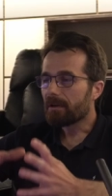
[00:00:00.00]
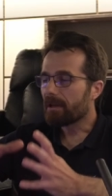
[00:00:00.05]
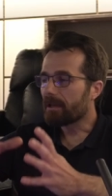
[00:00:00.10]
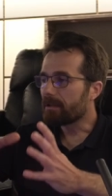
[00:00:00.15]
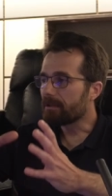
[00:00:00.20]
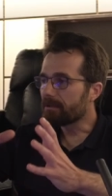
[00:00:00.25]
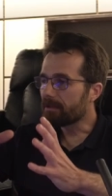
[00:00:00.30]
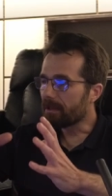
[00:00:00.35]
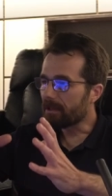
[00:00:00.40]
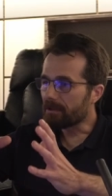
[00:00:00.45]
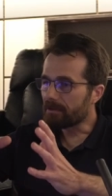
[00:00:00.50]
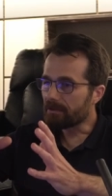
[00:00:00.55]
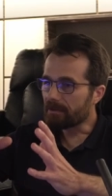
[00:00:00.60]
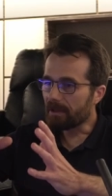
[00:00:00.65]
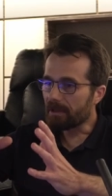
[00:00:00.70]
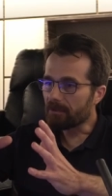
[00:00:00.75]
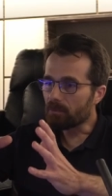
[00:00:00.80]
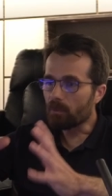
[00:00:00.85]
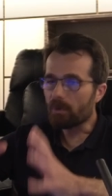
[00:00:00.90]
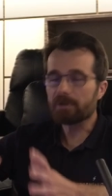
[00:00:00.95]
and, and,
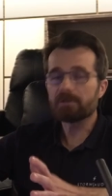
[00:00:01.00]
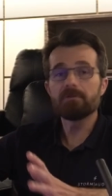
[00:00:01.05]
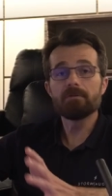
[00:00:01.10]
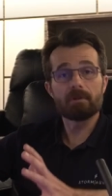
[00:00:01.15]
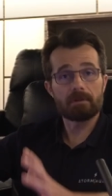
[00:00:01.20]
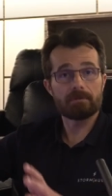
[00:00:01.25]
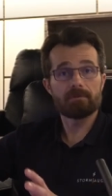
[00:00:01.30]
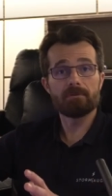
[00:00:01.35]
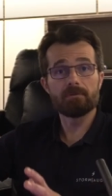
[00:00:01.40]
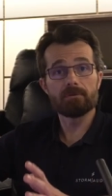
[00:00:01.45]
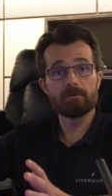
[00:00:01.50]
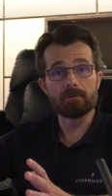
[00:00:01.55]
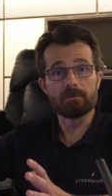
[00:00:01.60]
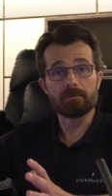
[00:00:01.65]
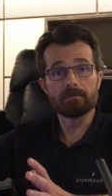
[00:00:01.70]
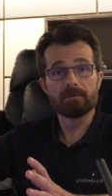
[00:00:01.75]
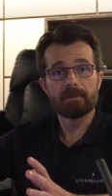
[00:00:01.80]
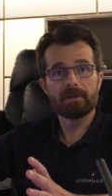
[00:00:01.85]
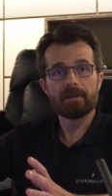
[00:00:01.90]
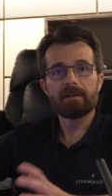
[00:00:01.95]
and what not to
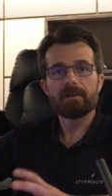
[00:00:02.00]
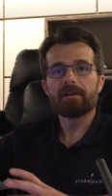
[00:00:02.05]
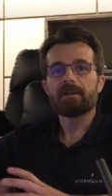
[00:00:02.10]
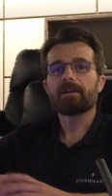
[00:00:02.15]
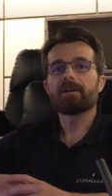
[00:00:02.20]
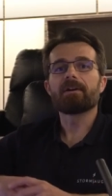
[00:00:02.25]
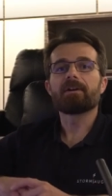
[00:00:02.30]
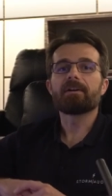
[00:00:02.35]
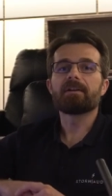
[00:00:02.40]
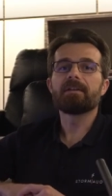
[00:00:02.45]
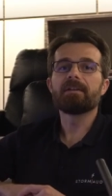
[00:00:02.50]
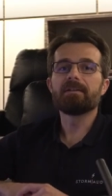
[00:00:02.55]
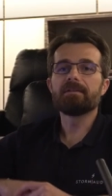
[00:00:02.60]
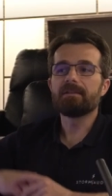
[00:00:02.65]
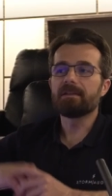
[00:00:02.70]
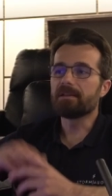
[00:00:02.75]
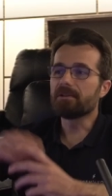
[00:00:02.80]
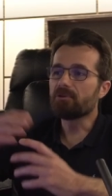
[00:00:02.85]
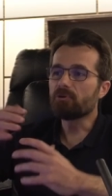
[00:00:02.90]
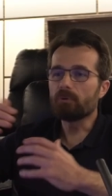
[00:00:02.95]
do uh,
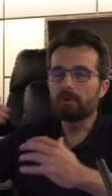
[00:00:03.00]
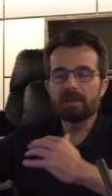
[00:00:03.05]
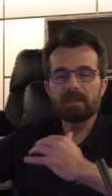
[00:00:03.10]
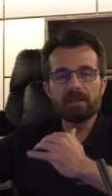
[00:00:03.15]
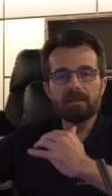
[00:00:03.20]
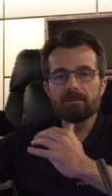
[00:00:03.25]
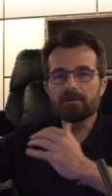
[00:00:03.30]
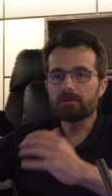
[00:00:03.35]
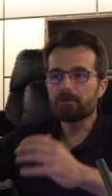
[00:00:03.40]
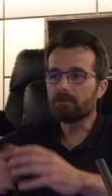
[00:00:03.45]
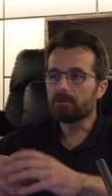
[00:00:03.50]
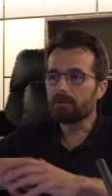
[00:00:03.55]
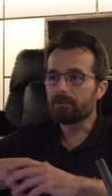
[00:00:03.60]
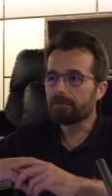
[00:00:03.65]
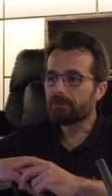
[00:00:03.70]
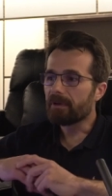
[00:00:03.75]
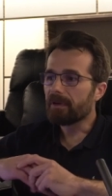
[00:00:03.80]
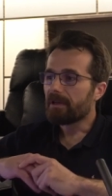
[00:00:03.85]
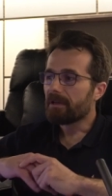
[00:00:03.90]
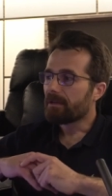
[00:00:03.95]
in, in tweaking the
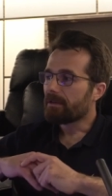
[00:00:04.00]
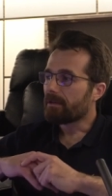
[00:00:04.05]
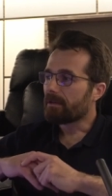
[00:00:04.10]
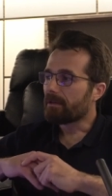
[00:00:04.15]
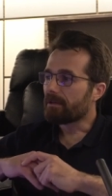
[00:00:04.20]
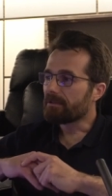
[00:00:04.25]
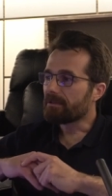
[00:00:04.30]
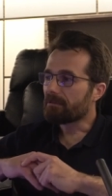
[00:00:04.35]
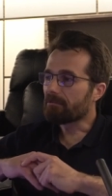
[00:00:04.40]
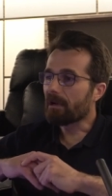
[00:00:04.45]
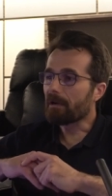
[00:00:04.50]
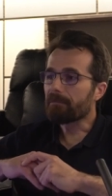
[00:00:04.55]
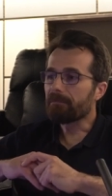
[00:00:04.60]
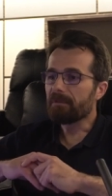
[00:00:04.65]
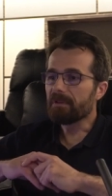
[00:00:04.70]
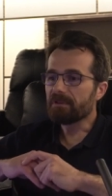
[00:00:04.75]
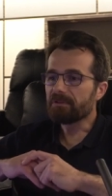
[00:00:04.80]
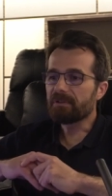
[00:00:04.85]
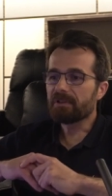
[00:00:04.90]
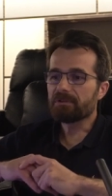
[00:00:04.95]
curve. Uh, there are
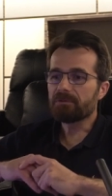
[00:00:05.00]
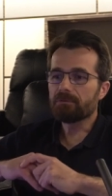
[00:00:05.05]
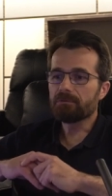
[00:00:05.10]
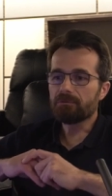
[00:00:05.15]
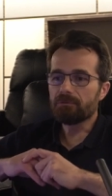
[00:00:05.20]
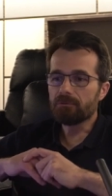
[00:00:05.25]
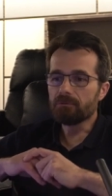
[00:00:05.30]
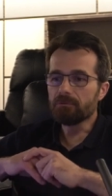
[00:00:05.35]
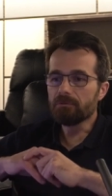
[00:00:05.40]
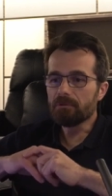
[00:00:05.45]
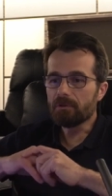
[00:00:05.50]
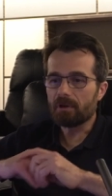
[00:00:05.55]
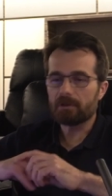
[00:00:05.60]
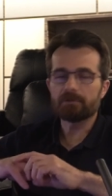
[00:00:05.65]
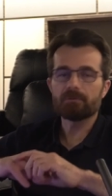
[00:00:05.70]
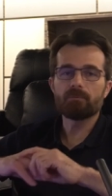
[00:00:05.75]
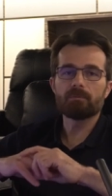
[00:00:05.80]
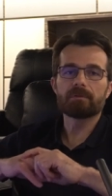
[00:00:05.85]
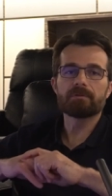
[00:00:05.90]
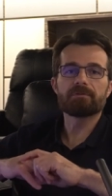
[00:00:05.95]
things that you do
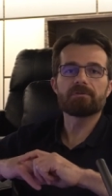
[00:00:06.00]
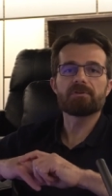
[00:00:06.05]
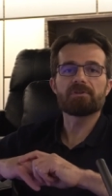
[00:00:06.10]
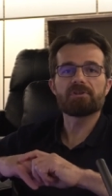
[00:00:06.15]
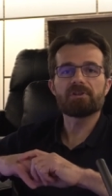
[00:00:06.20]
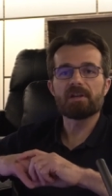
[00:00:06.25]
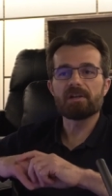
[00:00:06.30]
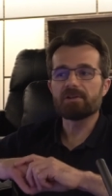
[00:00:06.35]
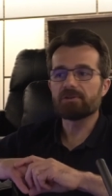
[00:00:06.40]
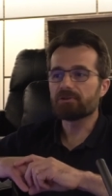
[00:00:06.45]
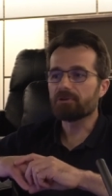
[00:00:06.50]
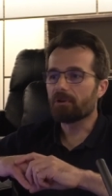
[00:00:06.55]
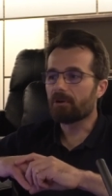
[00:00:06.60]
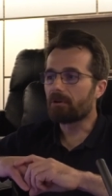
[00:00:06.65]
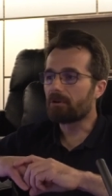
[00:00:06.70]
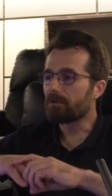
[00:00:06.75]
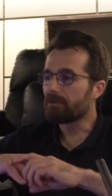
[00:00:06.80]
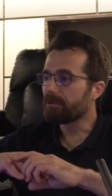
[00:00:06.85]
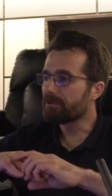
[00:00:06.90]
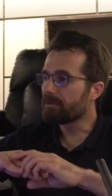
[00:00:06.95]
not want to change,
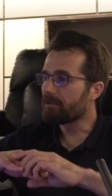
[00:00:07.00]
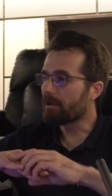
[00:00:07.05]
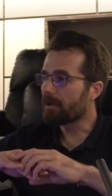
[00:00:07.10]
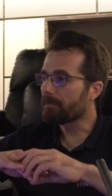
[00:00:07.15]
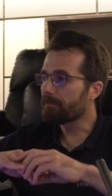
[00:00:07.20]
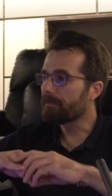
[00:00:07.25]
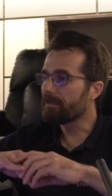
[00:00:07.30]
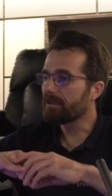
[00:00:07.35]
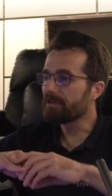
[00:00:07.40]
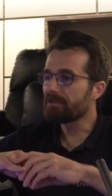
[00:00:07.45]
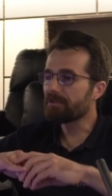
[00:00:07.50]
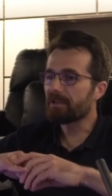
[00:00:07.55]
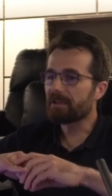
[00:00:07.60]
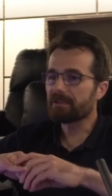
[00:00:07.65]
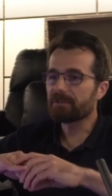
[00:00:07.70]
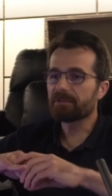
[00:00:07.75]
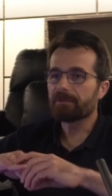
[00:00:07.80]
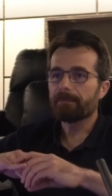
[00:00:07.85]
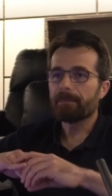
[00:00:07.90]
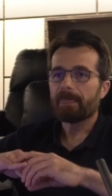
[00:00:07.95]
or there are things
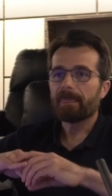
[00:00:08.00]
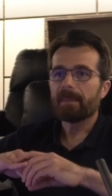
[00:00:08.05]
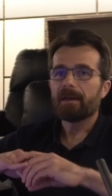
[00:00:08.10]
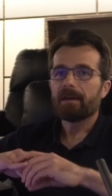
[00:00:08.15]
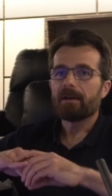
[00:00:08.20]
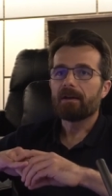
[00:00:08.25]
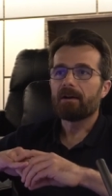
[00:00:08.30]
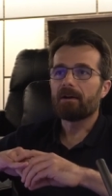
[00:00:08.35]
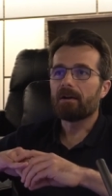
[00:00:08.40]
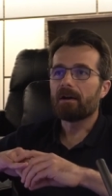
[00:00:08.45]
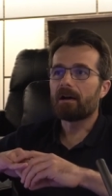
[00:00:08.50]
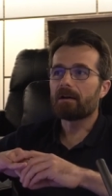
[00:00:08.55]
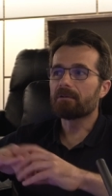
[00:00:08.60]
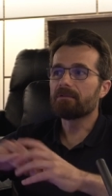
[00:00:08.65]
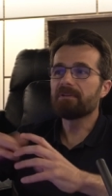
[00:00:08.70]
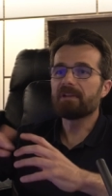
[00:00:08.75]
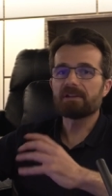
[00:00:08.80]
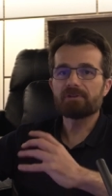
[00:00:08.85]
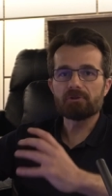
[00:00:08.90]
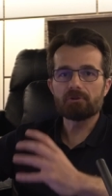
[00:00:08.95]
that uh, are
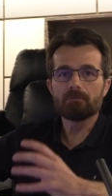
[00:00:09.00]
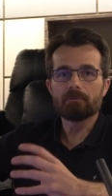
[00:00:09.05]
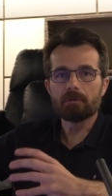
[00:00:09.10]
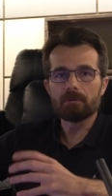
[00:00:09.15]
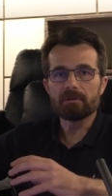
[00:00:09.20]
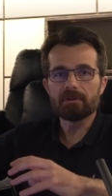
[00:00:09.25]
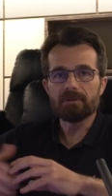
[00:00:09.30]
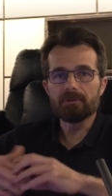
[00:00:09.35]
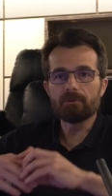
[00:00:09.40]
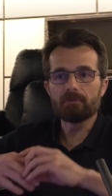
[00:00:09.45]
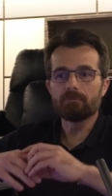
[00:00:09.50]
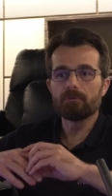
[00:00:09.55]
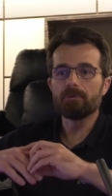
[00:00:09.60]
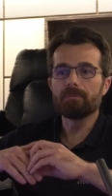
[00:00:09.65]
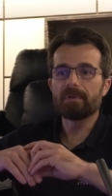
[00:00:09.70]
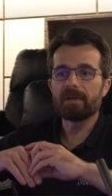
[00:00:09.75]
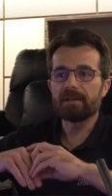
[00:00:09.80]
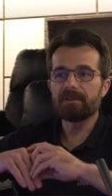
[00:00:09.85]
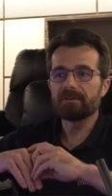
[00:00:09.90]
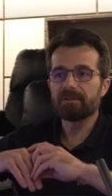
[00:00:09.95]
natural in the
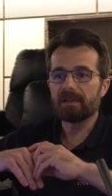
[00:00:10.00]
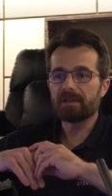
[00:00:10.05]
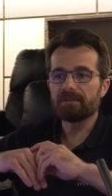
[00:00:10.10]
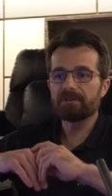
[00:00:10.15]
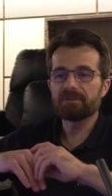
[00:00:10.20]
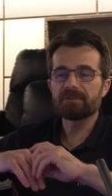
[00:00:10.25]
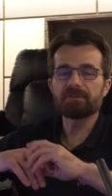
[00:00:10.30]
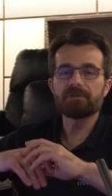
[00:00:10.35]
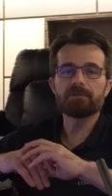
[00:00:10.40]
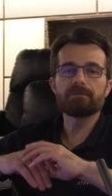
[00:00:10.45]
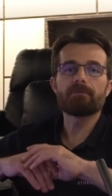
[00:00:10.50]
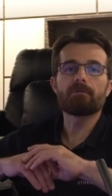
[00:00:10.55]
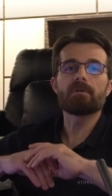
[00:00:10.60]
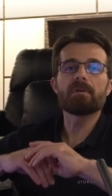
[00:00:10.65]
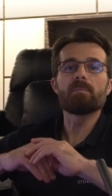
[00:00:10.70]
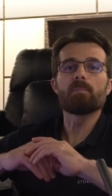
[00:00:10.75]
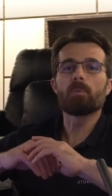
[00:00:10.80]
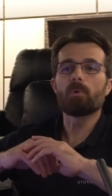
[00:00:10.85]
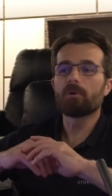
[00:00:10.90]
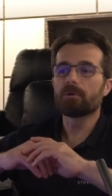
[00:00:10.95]
room, and, and this is
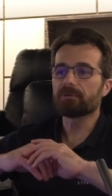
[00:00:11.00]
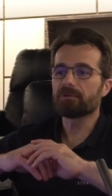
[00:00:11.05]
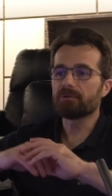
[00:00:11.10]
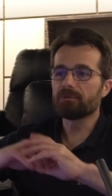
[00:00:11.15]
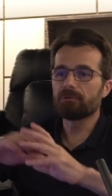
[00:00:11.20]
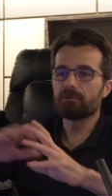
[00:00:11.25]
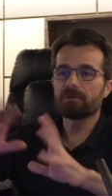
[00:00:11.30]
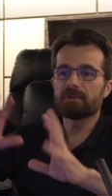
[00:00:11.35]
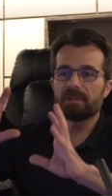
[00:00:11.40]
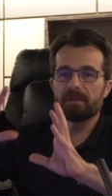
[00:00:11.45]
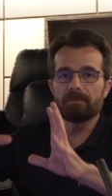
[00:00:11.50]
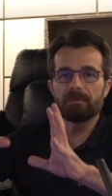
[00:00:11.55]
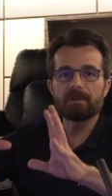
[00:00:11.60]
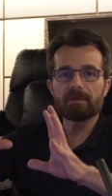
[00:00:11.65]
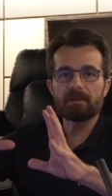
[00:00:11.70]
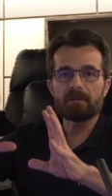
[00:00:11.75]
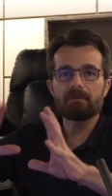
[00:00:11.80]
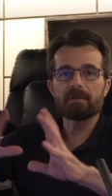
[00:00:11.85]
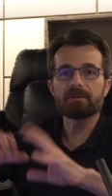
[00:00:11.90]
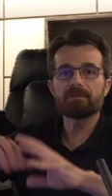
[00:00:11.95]
very important to keep the
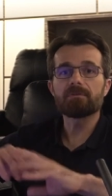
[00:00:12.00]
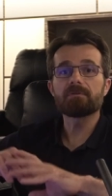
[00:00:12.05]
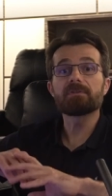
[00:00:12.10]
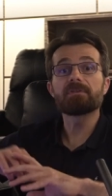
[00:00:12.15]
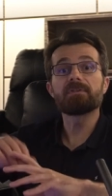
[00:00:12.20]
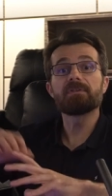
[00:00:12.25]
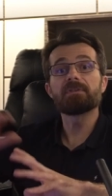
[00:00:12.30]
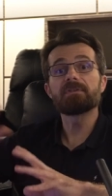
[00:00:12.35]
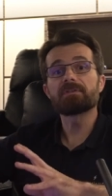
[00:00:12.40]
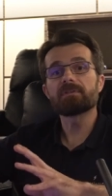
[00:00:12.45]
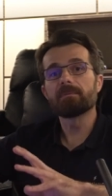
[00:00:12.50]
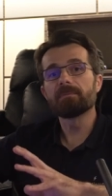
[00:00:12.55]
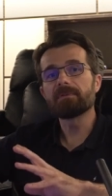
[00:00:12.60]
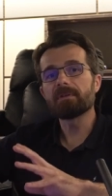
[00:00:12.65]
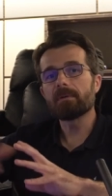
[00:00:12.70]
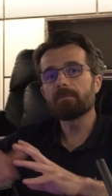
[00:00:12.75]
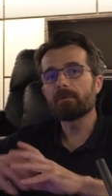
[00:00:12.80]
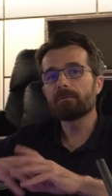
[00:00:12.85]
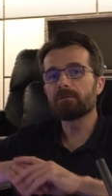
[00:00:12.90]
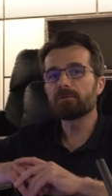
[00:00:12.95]
characteristics
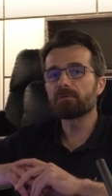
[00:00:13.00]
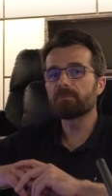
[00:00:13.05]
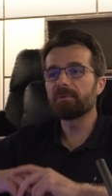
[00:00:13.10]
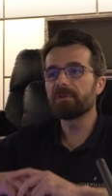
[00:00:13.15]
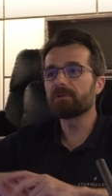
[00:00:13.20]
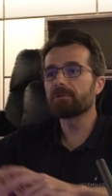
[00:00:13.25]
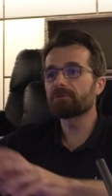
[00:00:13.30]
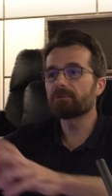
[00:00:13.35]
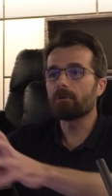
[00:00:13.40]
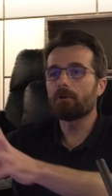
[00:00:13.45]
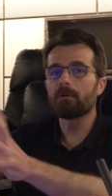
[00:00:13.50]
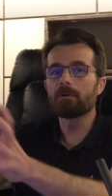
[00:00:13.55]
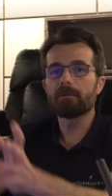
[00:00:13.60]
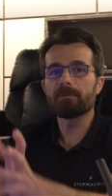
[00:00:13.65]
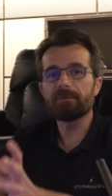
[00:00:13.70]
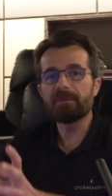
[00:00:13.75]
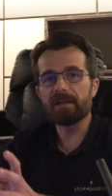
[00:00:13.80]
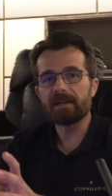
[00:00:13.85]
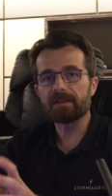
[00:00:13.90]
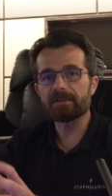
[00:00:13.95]
sometimes of the speakers. So all
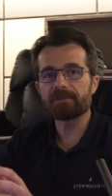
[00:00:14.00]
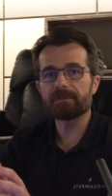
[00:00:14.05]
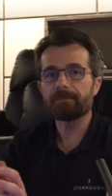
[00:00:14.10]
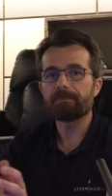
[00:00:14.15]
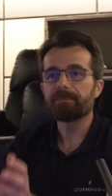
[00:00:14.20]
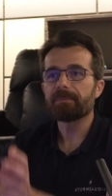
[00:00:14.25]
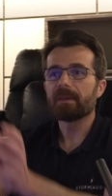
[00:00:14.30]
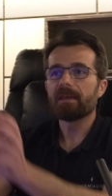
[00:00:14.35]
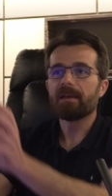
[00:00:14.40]
of that